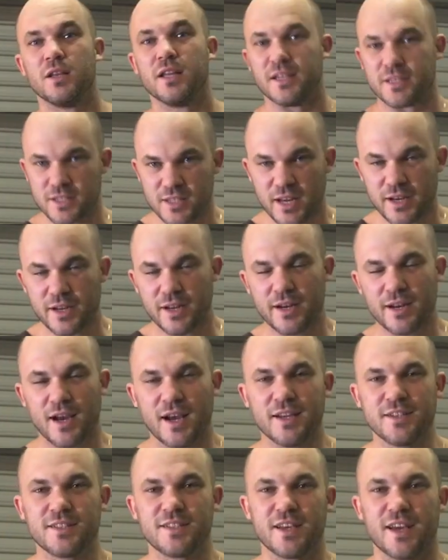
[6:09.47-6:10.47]
It's Sunday
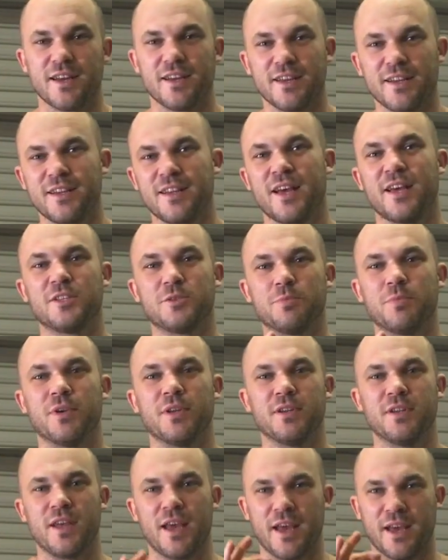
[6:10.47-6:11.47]
night and it has
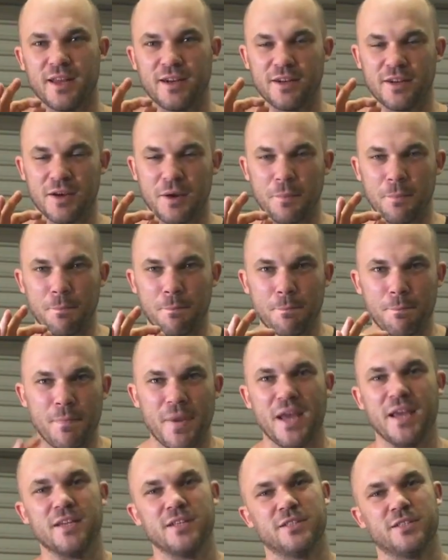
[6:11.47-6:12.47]
been an
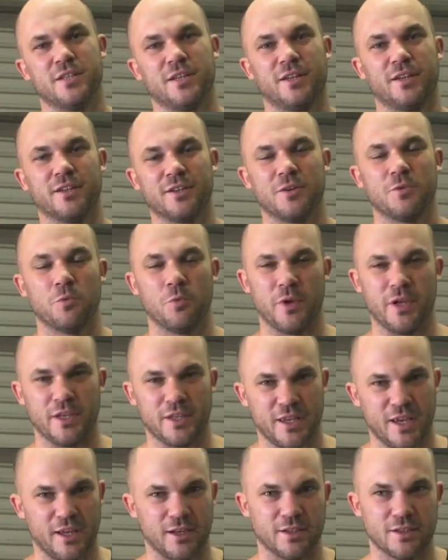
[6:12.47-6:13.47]
amazing
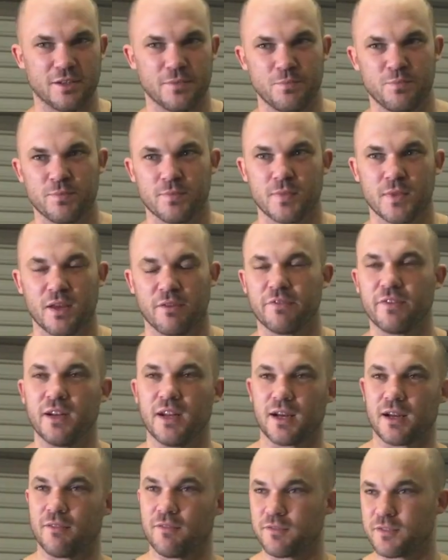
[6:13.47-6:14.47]
weekend. I feel
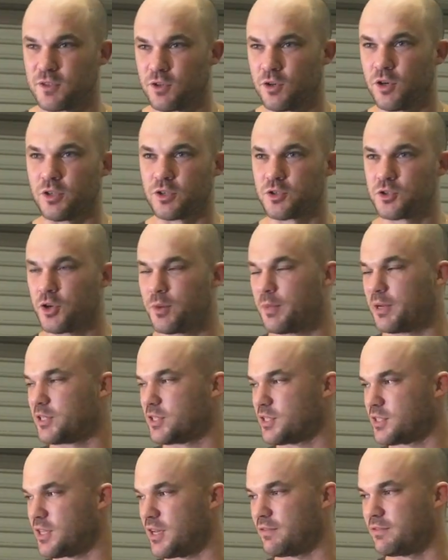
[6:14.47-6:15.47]
like I've got so much
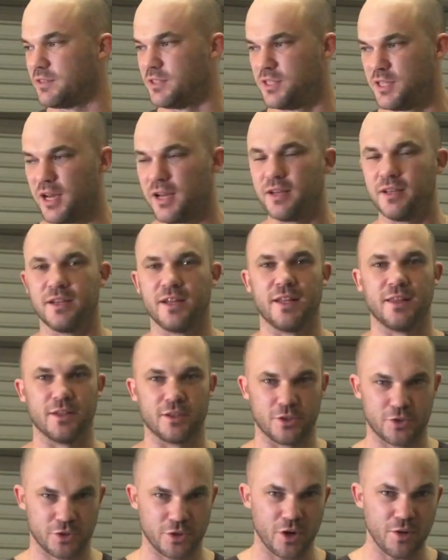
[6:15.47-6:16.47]
stuff done in the
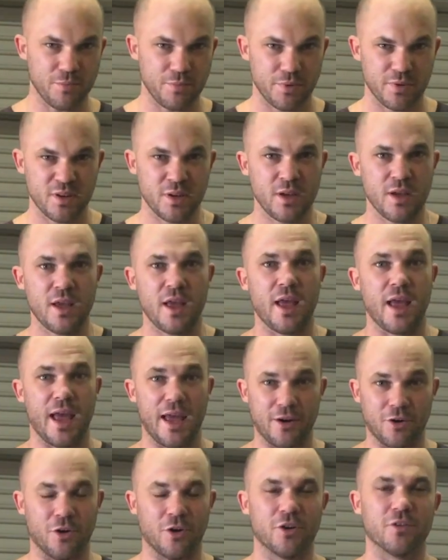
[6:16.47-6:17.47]
shop,
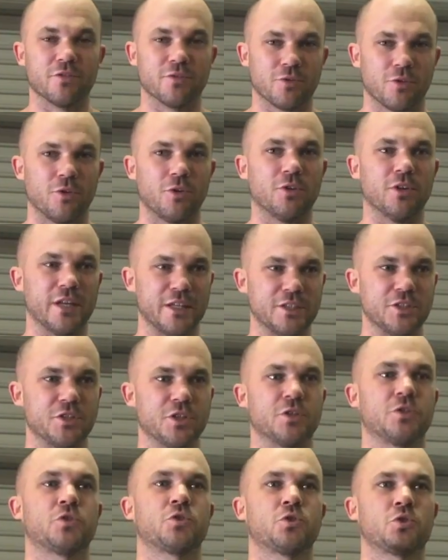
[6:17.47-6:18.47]
and overall it's
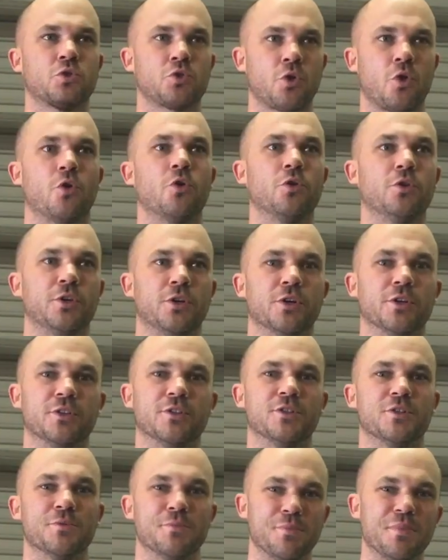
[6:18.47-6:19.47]
just so good
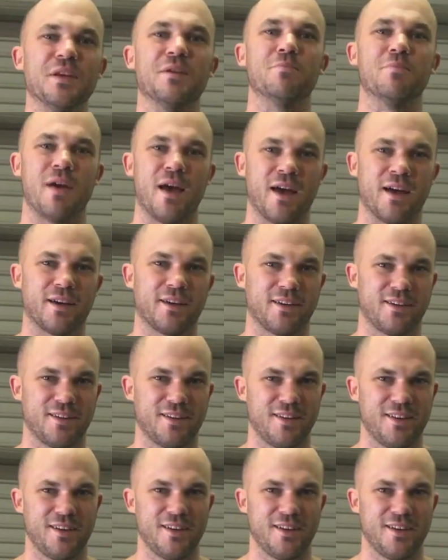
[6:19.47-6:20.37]
to be back.